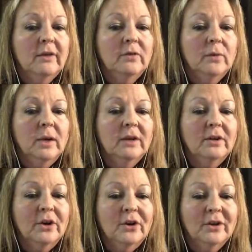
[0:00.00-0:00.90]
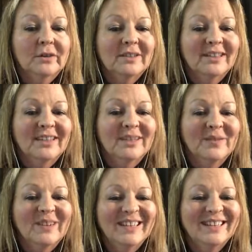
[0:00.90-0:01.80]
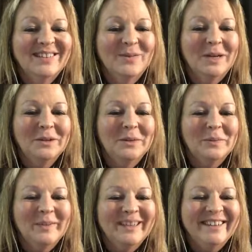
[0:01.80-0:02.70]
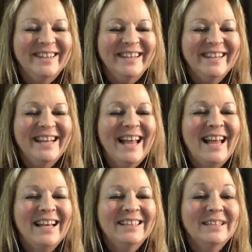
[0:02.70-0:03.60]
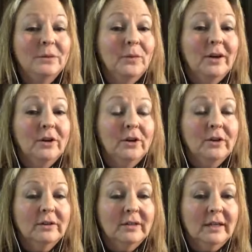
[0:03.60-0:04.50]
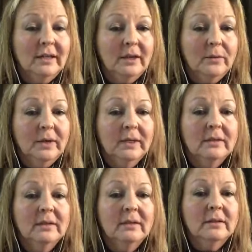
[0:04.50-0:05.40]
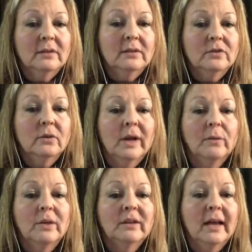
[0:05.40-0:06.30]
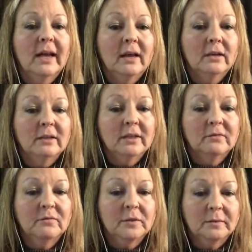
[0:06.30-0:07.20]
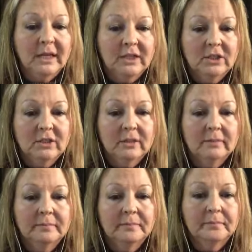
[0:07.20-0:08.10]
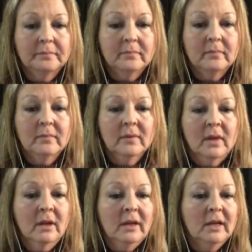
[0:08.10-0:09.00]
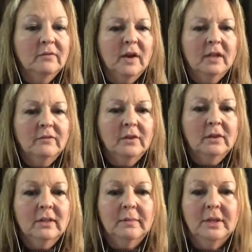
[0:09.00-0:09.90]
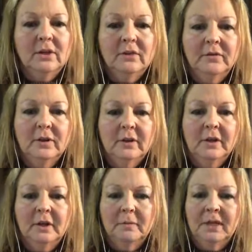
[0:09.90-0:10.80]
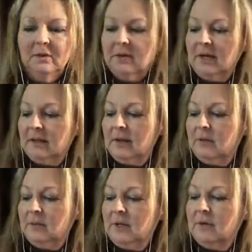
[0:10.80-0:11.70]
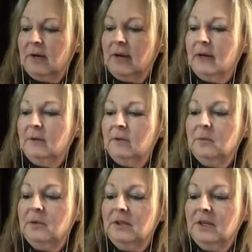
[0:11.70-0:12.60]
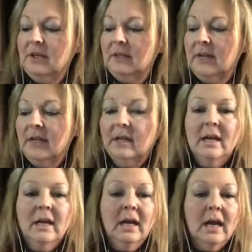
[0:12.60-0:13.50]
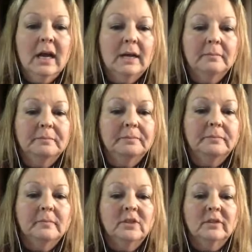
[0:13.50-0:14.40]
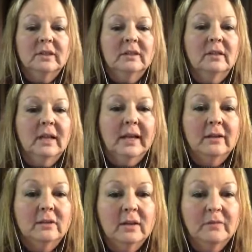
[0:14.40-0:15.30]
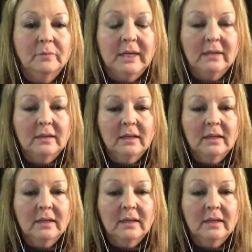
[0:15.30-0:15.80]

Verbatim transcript: want to hurt anyone. Welcome, Barry. Didn't want to hurt anyone, so I withheld information. And if all of you can let me know if you can hear me, okay, that would be great. I would appreciate that. Um, just hit the like or love button.